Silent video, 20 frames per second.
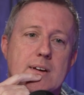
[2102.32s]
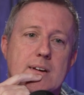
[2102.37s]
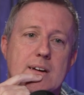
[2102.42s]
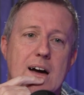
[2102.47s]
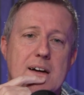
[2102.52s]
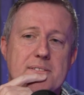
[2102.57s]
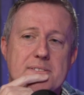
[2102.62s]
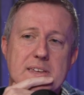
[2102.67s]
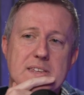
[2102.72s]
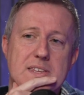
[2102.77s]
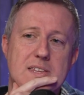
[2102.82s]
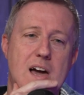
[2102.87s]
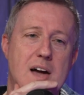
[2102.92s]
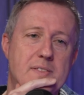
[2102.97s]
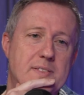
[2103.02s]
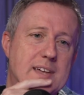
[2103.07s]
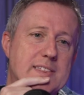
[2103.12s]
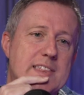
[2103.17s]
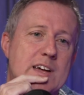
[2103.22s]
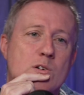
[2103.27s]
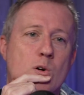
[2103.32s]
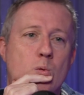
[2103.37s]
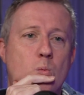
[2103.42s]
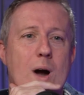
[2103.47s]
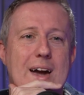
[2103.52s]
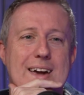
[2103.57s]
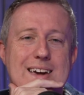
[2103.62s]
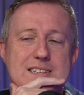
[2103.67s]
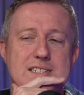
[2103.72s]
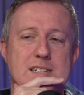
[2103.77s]
I think there are
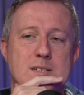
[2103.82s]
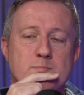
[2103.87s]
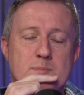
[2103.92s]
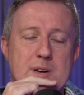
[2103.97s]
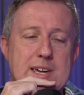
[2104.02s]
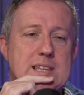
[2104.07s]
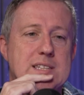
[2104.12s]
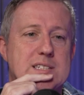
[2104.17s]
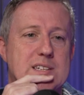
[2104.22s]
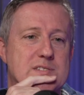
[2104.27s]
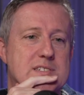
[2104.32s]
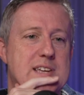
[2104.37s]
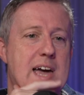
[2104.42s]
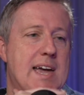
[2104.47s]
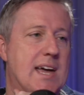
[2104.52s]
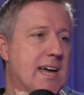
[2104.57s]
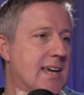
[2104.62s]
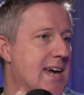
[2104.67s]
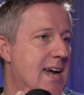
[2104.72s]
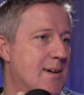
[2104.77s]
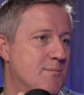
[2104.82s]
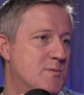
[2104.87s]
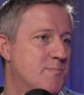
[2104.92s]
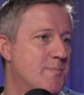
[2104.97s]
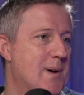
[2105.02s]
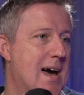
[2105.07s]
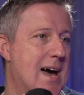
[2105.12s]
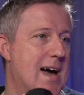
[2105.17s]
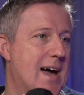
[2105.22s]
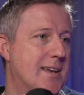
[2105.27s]
ways and means of saying a game's
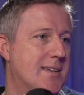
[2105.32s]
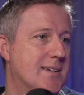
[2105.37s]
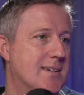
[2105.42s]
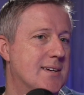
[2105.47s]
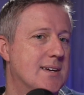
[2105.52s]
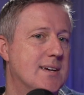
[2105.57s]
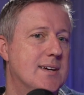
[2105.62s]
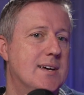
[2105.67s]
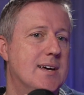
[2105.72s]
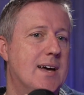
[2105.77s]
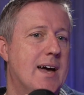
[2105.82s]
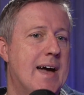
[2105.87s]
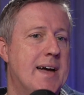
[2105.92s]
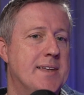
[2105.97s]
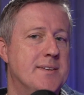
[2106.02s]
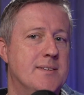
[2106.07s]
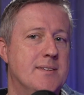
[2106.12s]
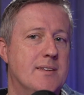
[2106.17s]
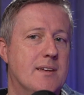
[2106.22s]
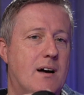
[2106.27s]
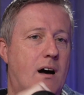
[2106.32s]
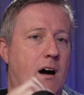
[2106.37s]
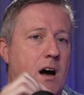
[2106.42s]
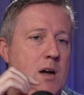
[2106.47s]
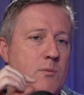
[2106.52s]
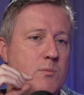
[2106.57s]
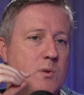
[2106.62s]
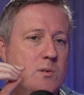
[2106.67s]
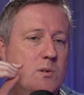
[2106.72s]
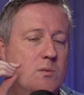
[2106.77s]
bad, and
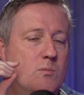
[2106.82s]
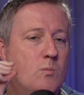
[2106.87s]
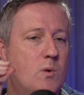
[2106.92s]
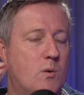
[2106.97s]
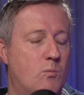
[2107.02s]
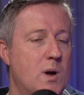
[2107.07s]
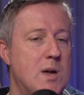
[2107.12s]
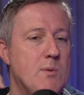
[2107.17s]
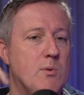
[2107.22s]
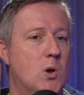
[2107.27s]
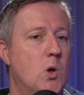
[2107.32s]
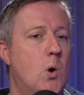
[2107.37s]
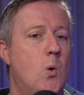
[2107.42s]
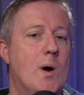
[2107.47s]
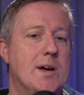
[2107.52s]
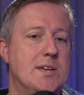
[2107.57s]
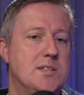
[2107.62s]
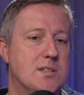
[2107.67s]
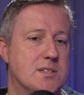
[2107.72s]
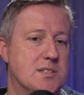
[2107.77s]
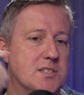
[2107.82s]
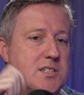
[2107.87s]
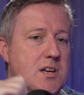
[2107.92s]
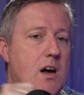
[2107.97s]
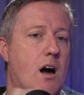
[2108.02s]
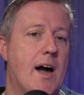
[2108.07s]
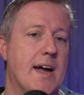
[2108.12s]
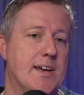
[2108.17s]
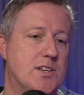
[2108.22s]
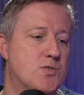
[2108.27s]
we will always at
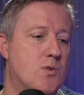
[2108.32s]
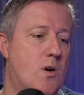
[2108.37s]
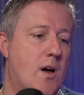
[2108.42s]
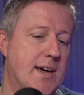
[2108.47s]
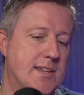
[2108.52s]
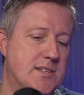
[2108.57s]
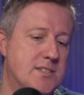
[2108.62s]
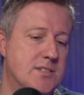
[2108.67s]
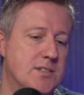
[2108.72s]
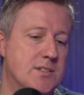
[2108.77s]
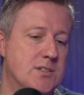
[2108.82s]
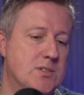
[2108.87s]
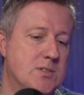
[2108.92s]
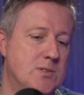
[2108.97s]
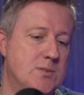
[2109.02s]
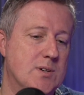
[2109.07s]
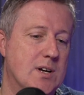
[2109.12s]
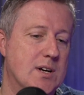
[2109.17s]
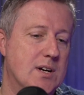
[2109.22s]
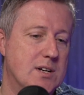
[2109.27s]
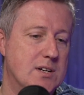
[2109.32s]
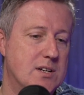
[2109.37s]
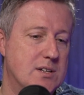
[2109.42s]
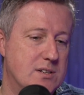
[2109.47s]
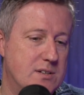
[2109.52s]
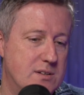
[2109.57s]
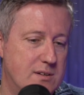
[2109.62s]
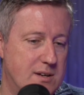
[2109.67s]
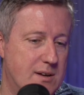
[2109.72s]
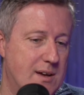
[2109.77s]
Sky try to
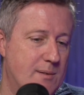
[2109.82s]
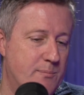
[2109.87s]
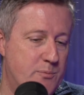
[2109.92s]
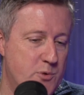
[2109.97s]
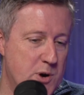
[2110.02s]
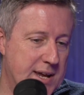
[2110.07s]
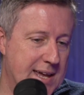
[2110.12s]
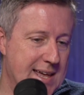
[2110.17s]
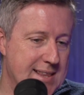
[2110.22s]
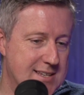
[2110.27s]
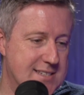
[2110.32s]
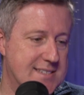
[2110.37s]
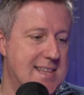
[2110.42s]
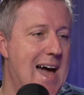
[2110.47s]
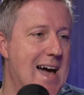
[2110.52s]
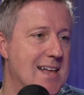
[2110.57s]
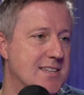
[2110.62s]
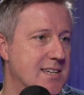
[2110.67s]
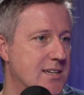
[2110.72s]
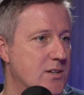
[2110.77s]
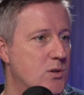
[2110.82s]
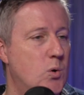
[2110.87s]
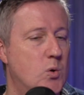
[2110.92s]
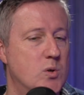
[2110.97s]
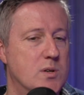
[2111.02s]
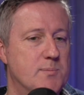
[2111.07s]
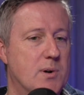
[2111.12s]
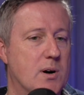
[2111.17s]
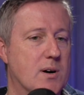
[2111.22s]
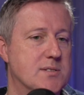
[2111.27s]
bring in stats in
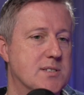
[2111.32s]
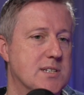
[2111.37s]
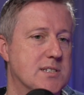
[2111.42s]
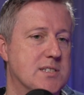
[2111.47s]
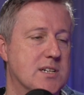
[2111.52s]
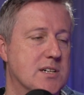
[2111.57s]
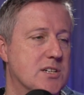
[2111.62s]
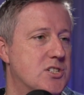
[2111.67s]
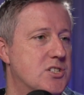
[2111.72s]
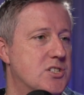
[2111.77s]
corner boxes that